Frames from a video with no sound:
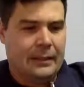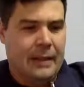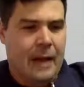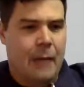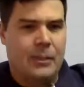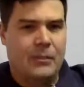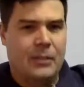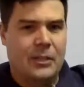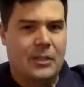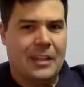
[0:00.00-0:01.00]
how much
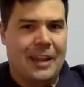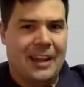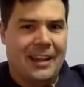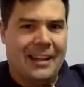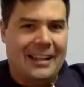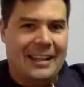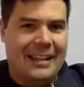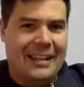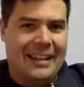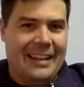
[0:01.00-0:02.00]
vitriol
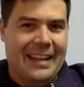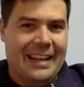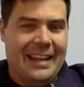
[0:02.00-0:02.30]
and